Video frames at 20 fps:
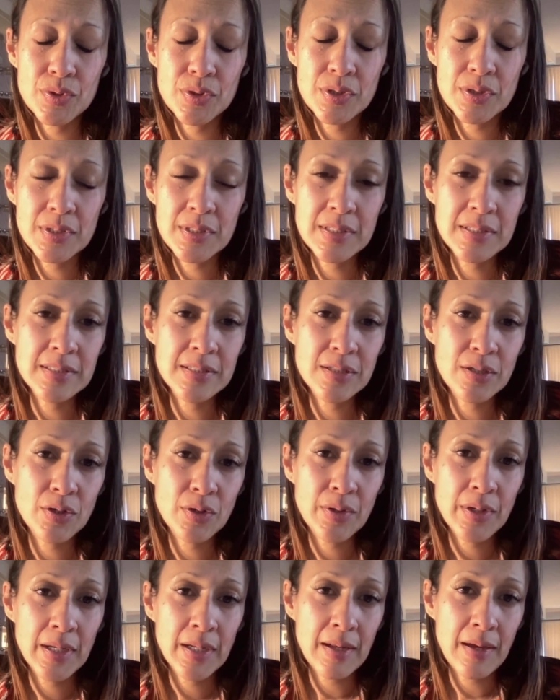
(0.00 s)
just
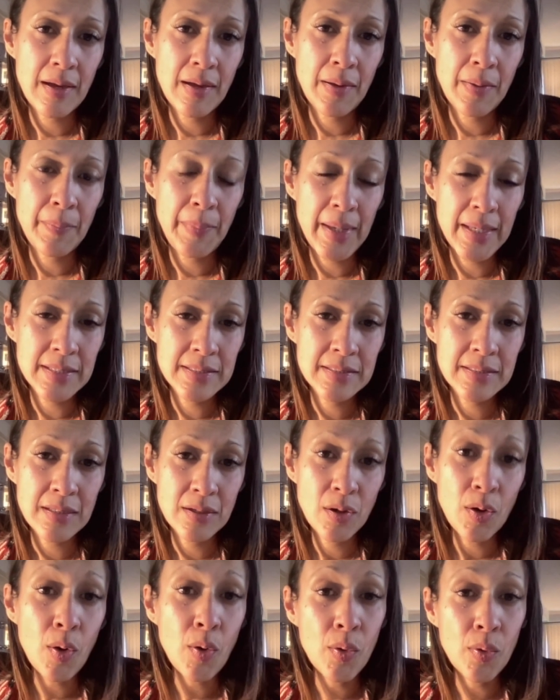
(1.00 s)
consider it a
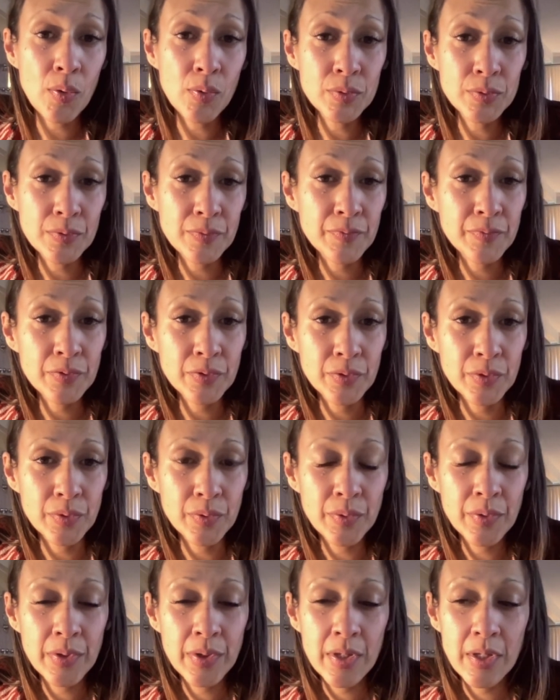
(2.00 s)
basic cold or
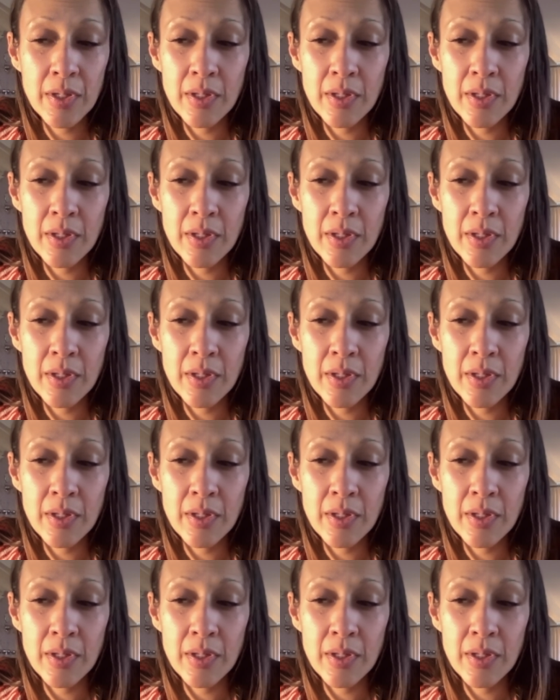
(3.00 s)
flu,